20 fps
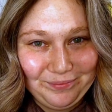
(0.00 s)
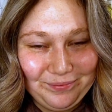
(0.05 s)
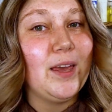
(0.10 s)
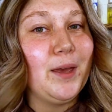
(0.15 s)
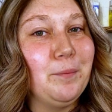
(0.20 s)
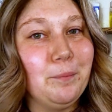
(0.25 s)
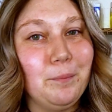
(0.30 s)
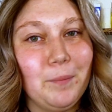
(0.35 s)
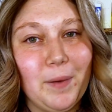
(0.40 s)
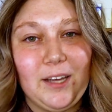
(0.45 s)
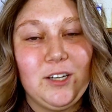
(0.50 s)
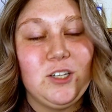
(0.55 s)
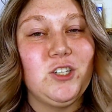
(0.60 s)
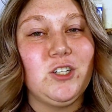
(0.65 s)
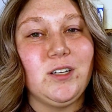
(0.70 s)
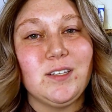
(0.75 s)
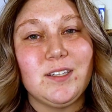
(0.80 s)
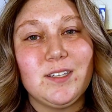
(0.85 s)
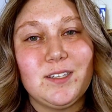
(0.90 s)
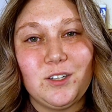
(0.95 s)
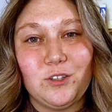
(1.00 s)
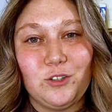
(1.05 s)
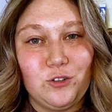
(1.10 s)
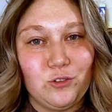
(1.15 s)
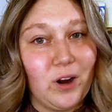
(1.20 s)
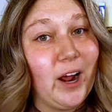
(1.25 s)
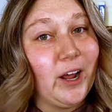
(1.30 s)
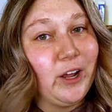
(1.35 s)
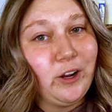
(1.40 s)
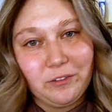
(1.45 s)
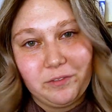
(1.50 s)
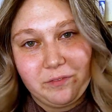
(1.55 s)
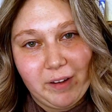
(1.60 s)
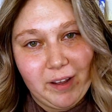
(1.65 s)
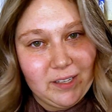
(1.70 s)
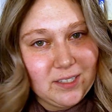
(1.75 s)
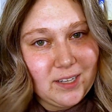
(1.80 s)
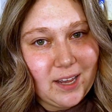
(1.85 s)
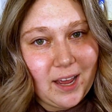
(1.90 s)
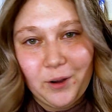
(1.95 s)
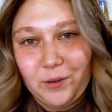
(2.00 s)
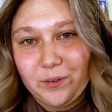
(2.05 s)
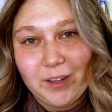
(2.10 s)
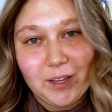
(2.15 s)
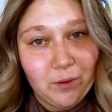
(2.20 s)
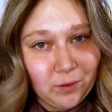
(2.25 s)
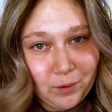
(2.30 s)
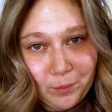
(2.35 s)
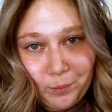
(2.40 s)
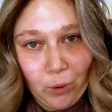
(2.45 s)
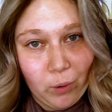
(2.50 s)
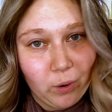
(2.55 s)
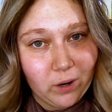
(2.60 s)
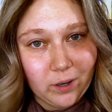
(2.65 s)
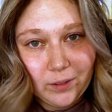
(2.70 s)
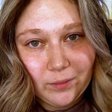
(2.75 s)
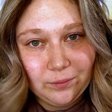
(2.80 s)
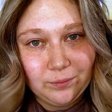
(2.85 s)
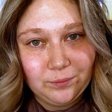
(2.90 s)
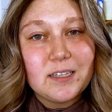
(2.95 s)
It might just dry your face out even more.